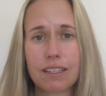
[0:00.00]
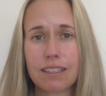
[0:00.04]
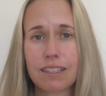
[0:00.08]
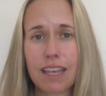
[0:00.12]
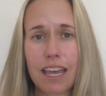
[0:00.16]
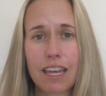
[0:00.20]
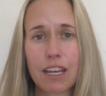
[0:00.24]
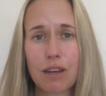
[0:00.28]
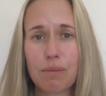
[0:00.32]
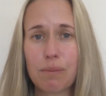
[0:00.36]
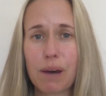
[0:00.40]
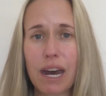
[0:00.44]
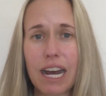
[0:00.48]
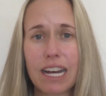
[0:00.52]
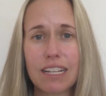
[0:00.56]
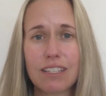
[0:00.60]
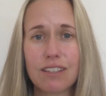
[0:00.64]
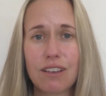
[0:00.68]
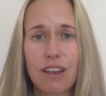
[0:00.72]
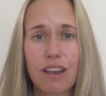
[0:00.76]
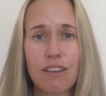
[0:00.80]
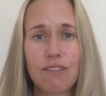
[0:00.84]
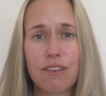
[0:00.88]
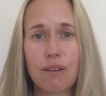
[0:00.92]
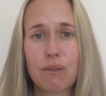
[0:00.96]
say goodbye
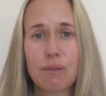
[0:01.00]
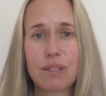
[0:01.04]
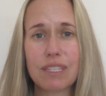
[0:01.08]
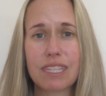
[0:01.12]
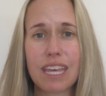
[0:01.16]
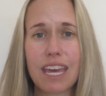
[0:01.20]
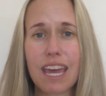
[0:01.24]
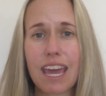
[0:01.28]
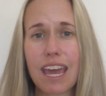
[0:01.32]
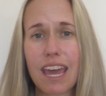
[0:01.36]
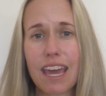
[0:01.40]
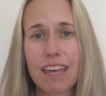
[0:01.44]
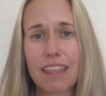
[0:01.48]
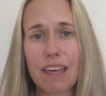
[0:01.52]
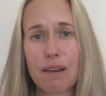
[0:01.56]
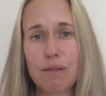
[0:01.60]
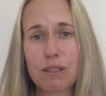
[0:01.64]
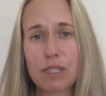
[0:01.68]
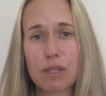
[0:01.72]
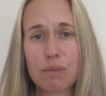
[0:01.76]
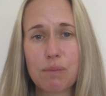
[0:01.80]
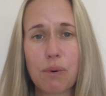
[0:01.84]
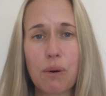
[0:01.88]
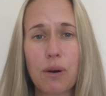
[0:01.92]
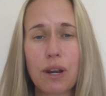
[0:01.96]
to whoever was there that
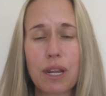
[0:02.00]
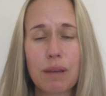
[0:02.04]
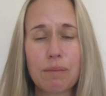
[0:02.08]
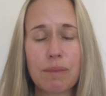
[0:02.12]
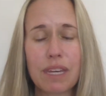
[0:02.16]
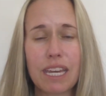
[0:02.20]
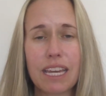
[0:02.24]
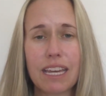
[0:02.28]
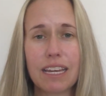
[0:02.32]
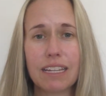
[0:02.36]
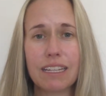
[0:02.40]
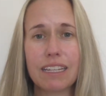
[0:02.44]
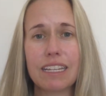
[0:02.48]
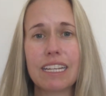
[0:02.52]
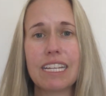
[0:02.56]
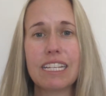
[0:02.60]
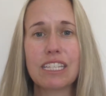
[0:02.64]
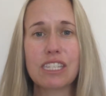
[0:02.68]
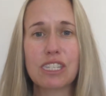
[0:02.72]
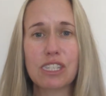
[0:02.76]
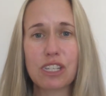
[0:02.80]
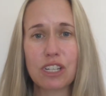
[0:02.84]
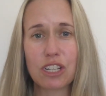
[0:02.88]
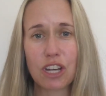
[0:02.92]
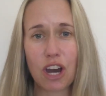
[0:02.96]
was supporting me and
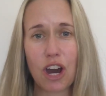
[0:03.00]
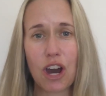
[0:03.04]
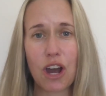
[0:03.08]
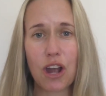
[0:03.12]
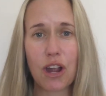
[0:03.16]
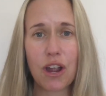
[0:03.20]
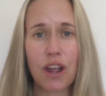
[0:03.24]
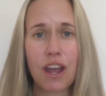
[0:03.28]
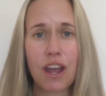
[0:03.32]
needs to go.